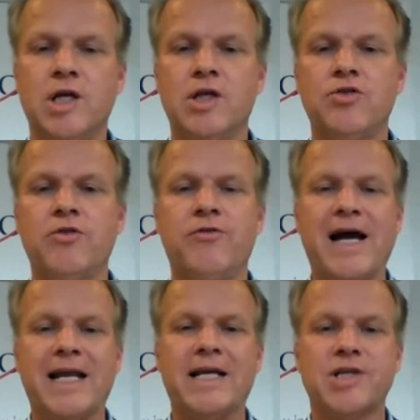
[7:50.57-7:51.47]

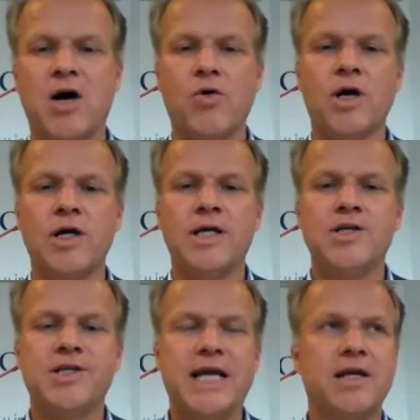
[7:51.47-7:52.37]
finance our
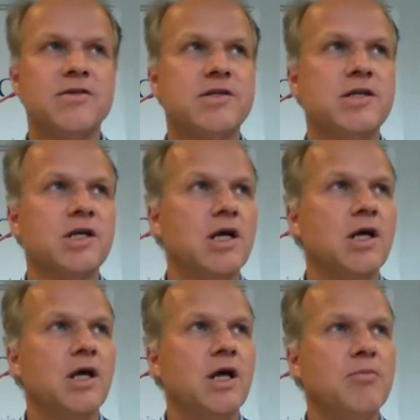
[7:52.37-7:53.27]
second
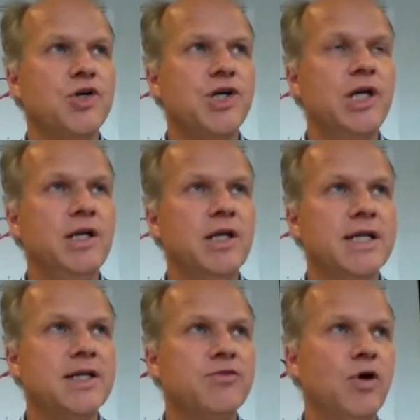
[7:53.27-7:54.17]
machine
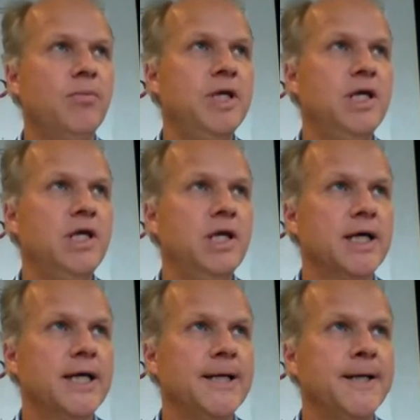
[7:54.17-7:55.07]
that will be
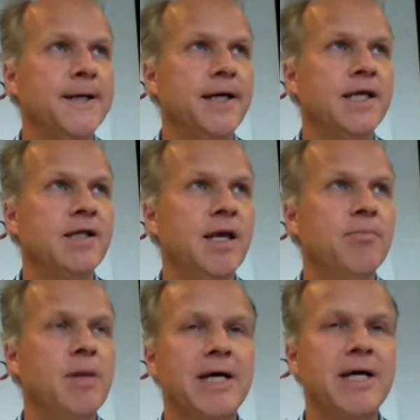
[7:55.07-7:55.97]

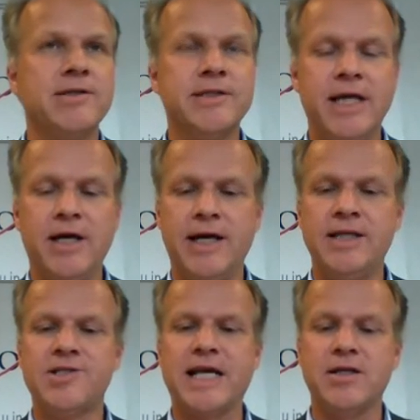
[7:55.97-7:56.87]
implemented here in the
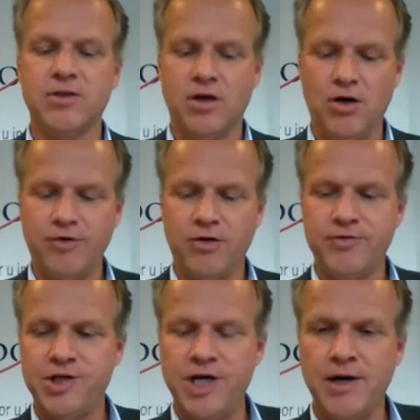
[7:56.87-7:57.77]
second half of
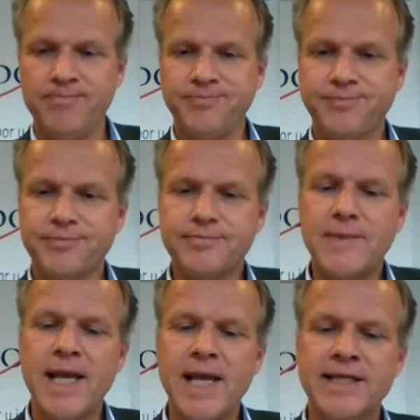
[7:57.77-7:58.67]
this year.
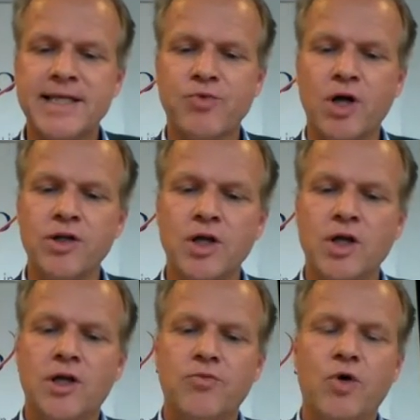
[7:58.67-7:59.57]
And that one
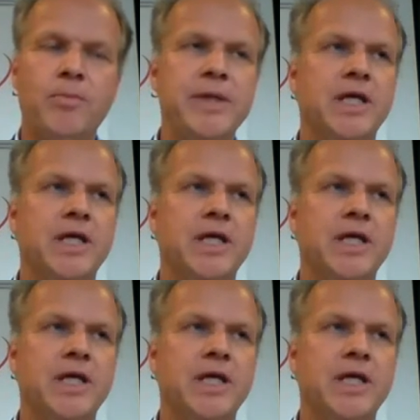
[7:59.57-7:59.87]
will be a